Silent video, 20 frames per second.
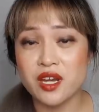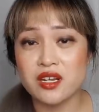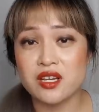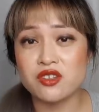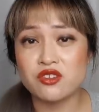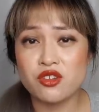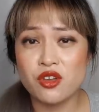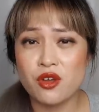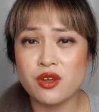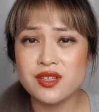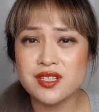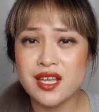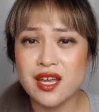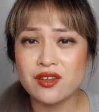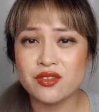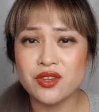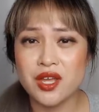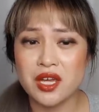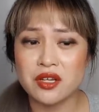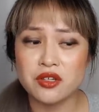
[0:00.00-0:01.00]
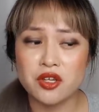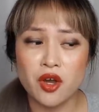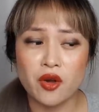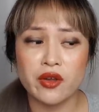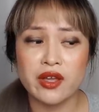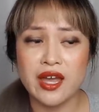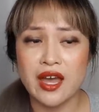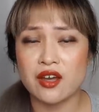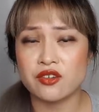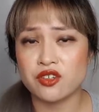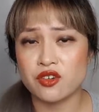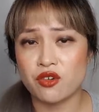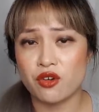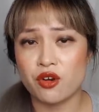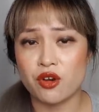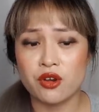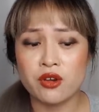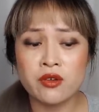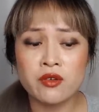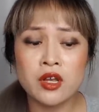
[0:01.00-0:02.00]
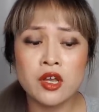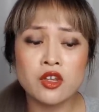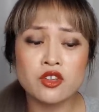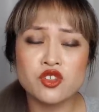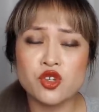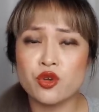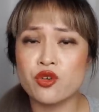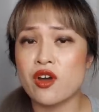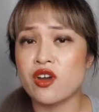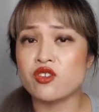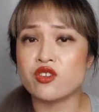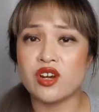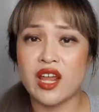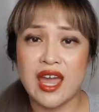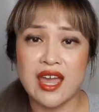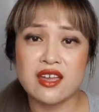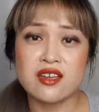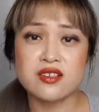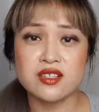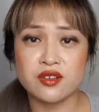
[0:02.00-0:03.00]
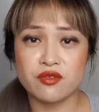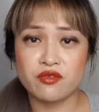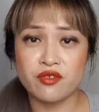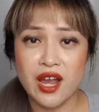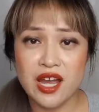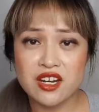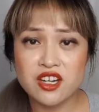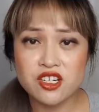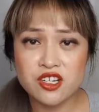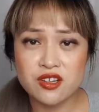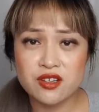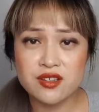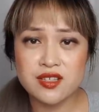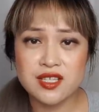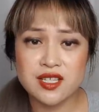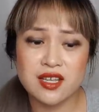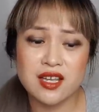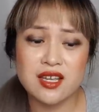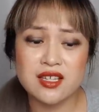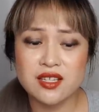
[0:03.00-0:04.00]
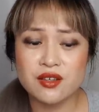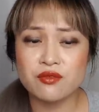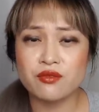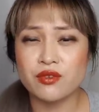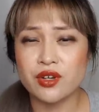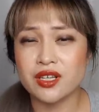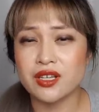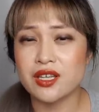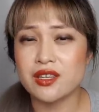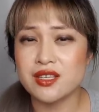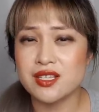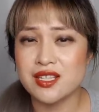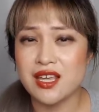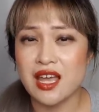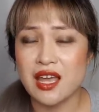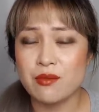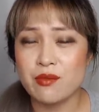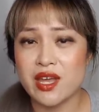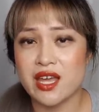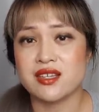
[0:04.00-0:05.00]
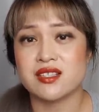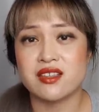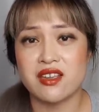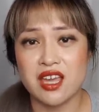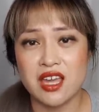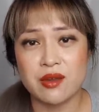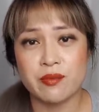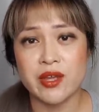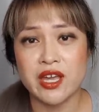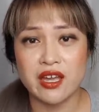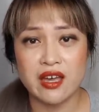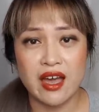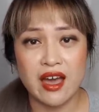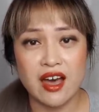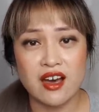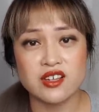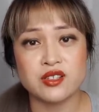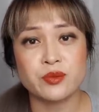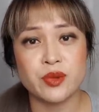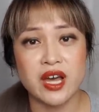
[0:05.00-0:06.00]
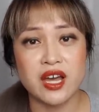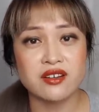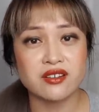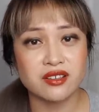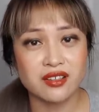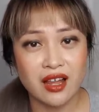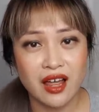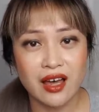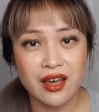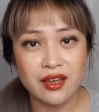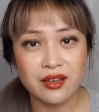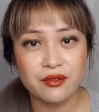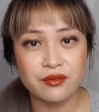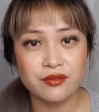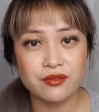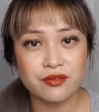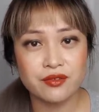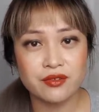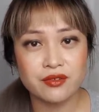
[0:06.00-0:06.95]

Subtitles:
but it turns out that knowing how to grow 200 acres of radishes isn't really the same as keeping a houseplant alive.